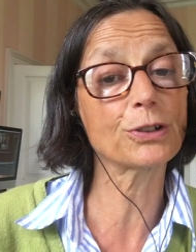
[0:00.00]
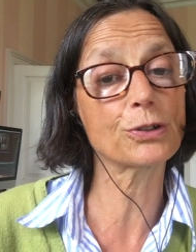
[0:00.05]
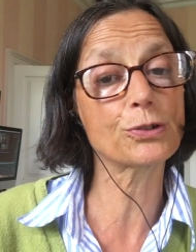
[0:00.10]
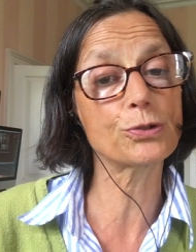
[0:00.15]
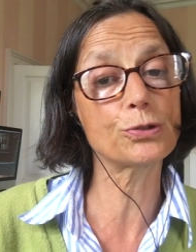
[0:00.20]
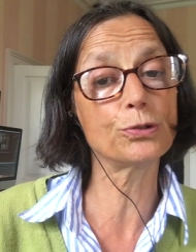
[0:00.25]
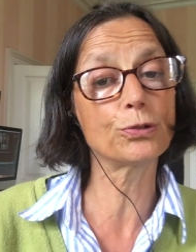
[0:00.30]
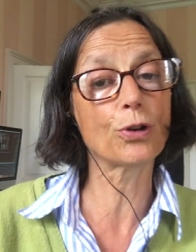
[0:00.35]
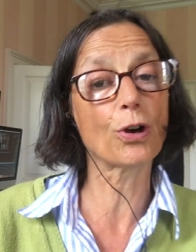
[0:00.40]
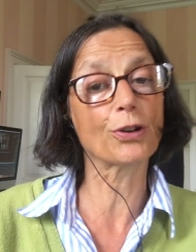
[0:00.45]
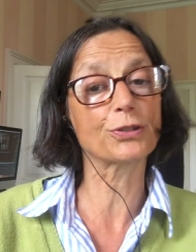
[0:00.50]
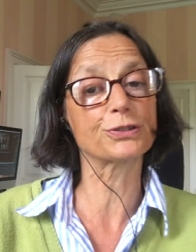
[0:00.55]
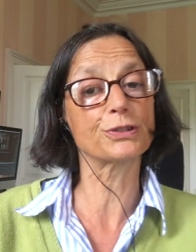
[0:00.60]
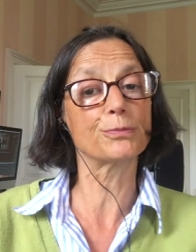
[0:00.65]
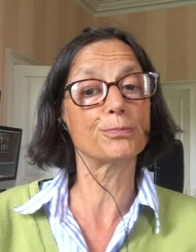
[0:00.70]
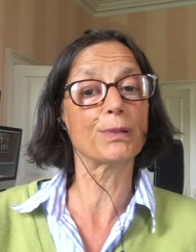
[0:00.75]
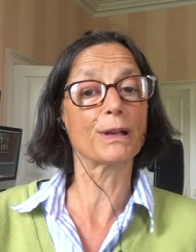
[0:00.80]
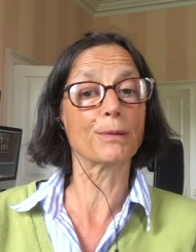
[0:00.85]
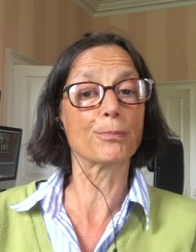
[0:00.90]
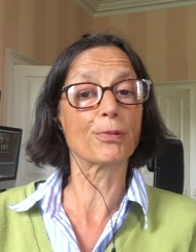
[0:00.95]
at the true cost
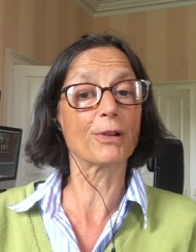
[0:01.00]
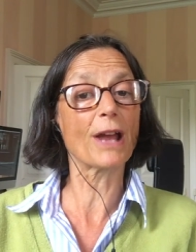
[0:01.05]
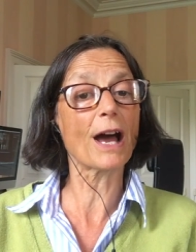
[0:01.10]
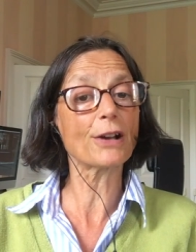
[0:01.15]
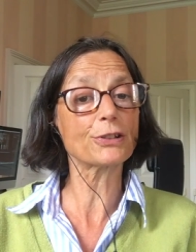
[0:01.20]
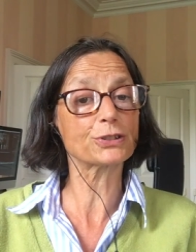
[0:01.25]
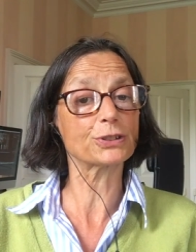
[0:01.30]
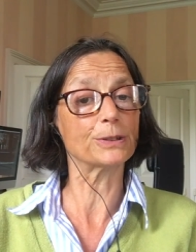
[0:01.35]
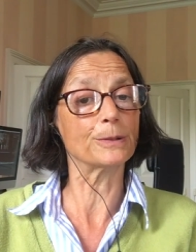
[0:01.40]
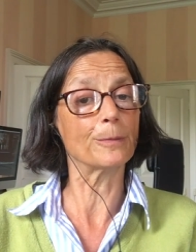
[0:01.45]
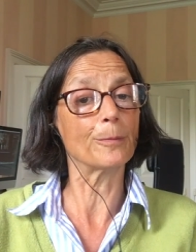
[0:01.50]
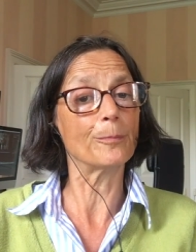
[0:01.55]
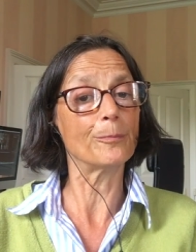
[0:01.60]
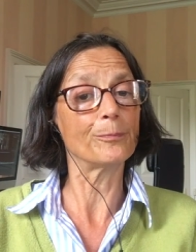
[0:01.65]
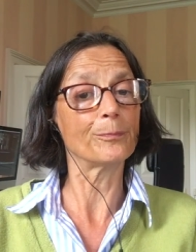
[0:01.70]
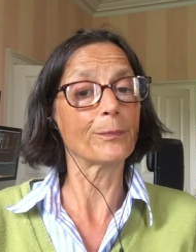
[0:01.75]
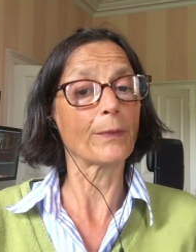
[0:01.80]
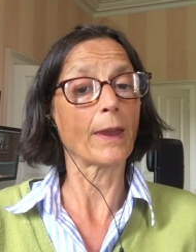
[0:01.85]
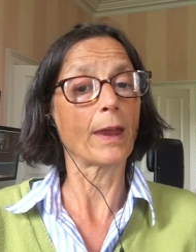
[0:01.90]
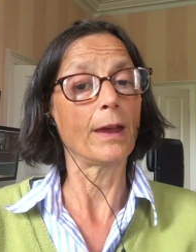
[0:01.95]
of pig production.
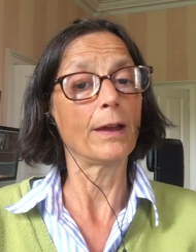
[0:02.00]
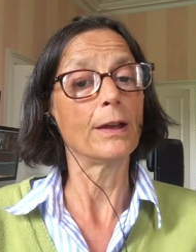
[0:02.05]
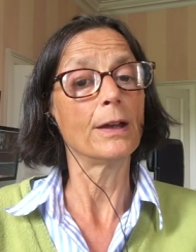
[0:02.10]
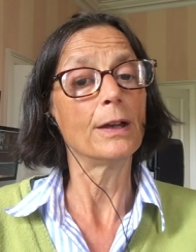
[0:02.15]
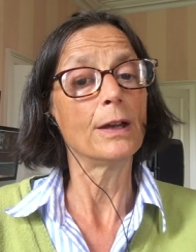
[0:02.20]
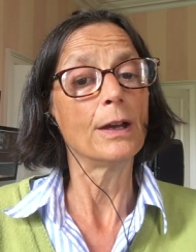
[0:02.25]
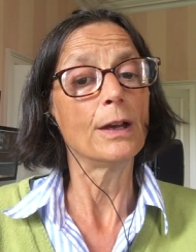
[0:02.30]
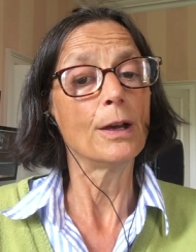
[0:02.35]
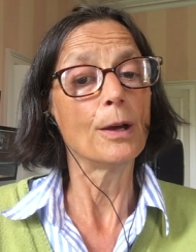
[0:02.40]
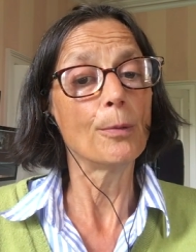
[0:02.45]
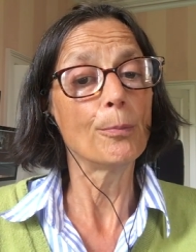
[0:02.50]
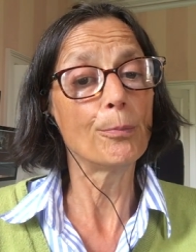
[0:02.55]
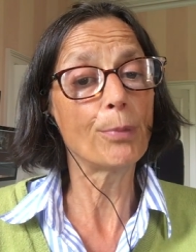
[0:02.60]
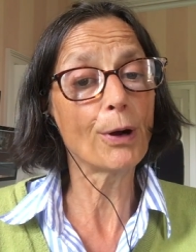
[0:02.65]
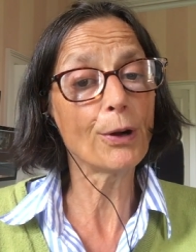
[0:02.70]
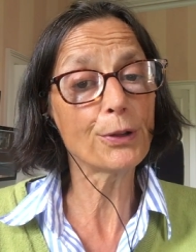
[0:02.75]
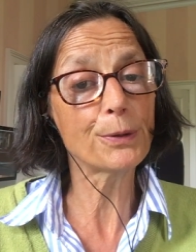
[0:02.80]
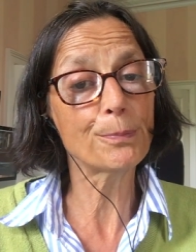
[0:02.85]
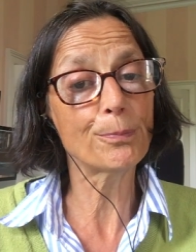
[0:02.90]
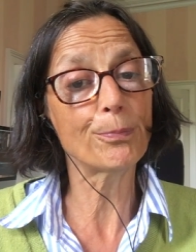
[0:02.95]

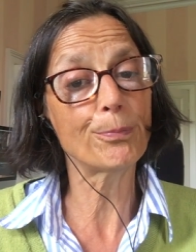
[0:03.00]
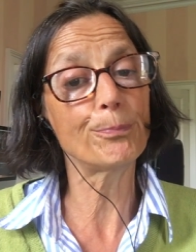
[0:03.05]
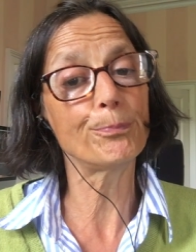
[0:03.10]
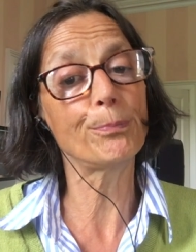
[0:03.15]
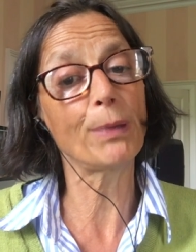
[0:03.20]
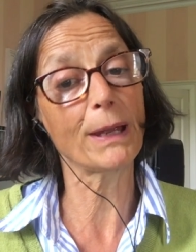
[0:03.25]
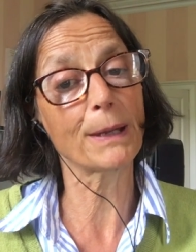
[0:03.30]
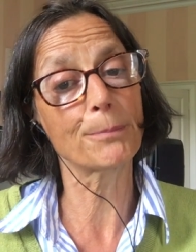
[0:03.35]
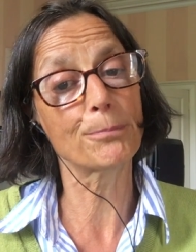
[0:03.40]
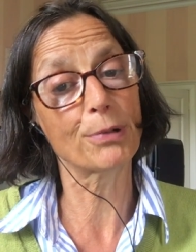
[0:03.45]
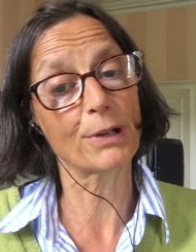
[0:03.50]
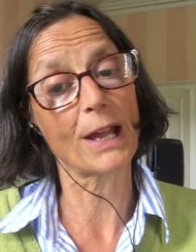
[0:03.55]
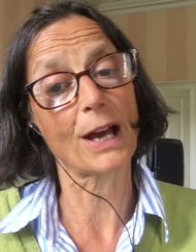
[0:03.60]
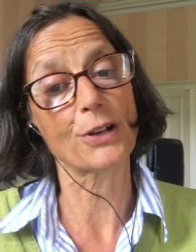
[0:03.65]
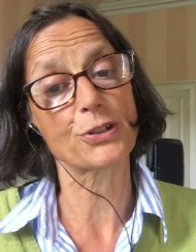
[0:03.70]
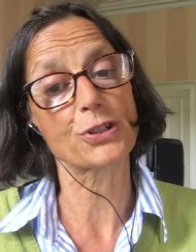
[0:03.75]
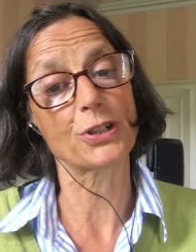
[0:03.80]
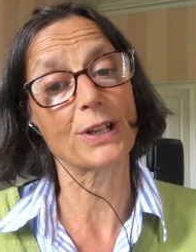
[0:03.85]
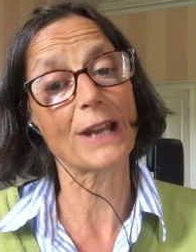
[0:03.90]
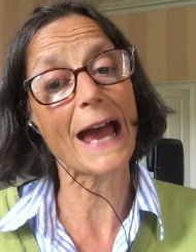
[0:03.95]
Both pig
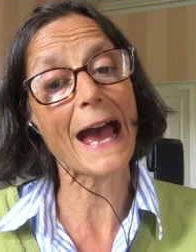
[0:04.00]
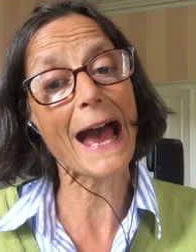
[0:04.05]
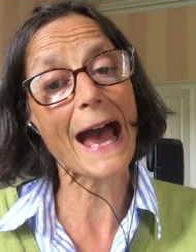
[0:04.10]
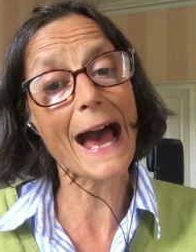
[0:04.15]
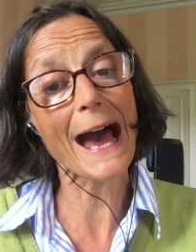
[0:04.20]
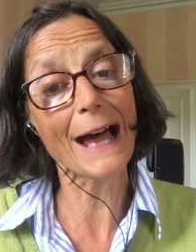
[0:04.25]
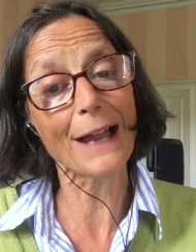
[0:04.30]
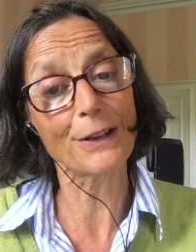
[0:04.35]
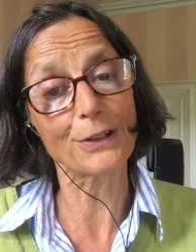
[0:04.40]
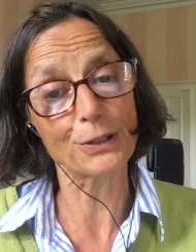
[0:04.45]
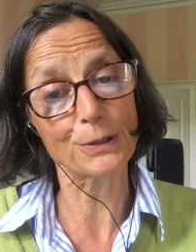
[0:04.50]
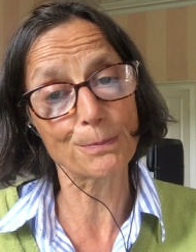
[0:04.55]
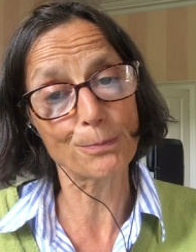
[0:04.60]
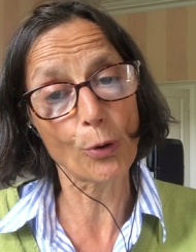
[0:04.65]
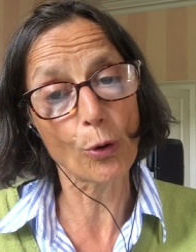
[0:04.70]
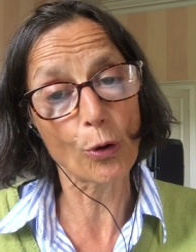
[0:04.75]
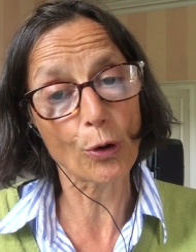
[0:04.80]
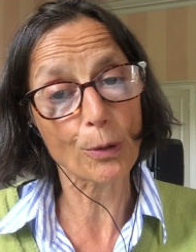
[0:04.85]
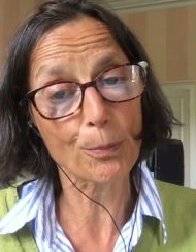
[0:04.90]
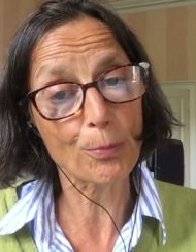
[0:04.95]
production and
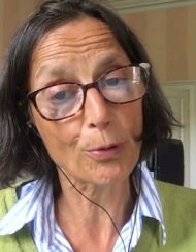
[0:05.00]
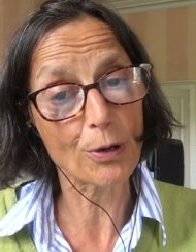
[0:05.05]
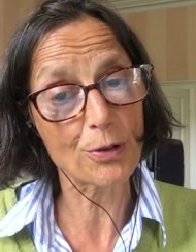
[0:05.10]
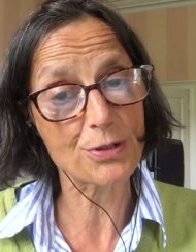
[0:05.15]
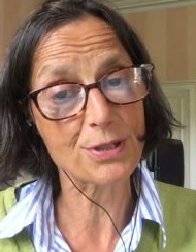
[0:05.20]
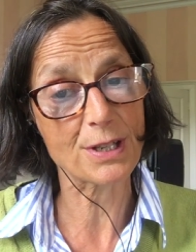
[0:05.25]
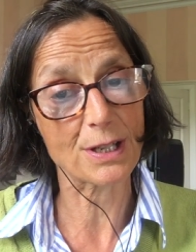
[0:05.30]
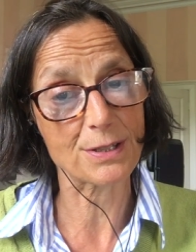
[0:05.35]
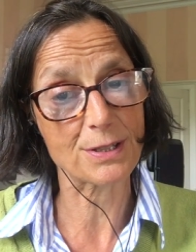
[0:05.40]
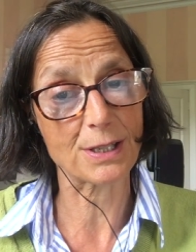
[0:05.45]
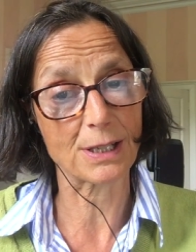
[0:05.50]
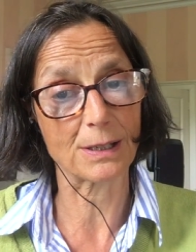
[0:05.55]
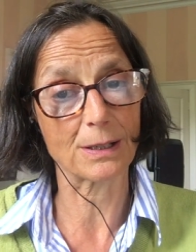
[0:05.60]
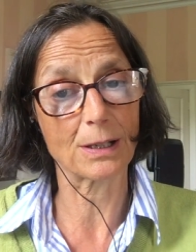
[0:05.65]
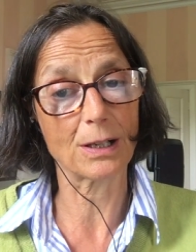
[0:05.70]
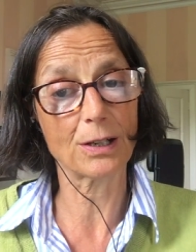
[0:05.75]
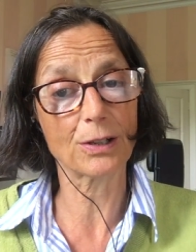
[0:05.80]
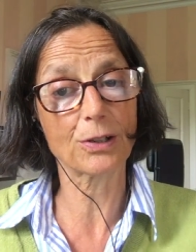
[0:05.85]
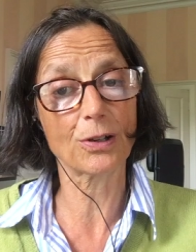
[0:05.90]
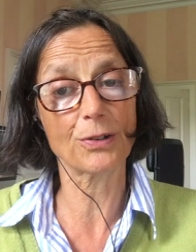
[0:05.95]
pork processing
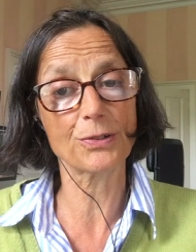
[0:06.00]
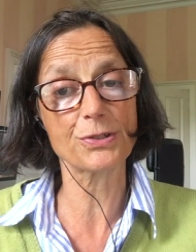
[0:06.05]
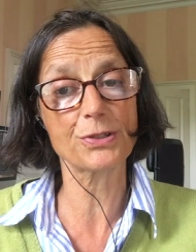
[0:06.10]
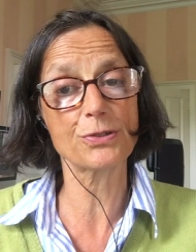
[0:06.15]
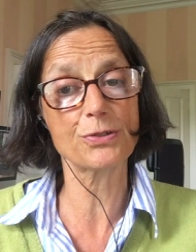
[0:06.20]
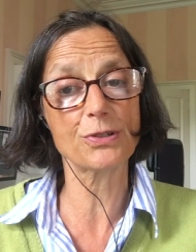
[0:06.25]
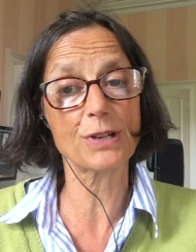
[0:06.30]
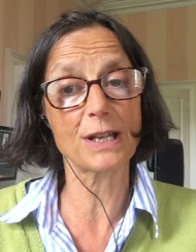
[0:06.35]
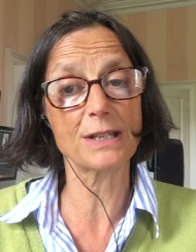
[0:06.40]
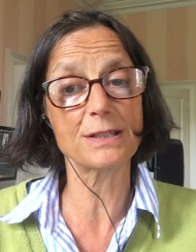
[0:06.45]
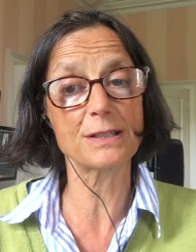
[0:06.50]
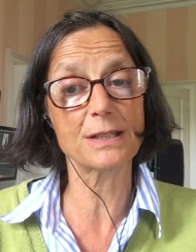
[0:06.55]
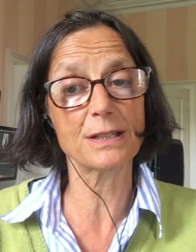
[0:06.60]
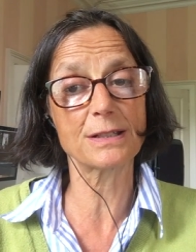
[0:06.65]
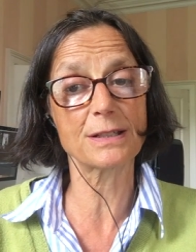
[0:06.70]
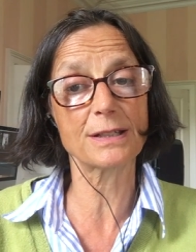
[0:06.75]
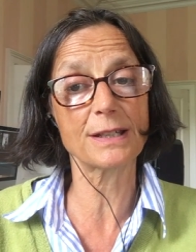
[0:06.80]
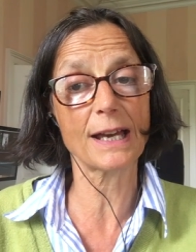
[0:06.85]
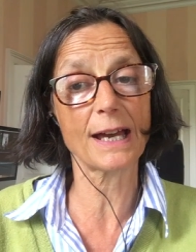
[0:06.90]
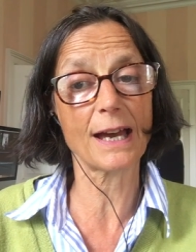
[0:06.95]
are concentrated
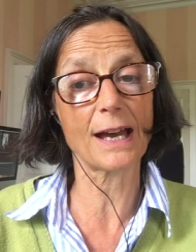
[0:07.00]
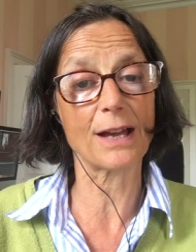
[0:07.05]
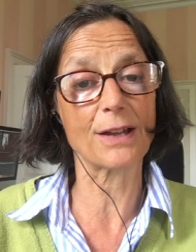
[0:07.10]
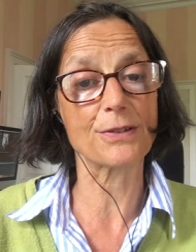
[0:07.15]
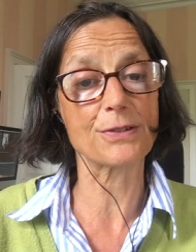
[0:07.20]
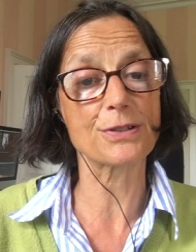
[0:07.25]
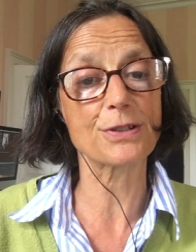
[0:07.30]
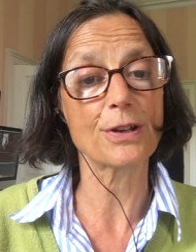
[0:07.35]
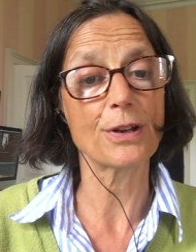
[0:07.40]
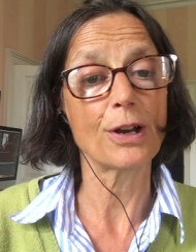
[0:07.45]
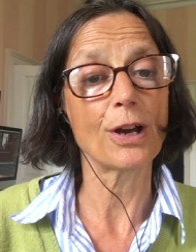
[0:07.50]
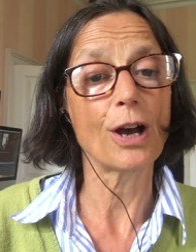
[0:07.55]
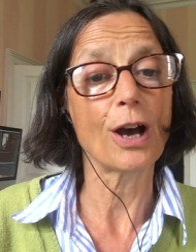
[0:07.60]
into the hands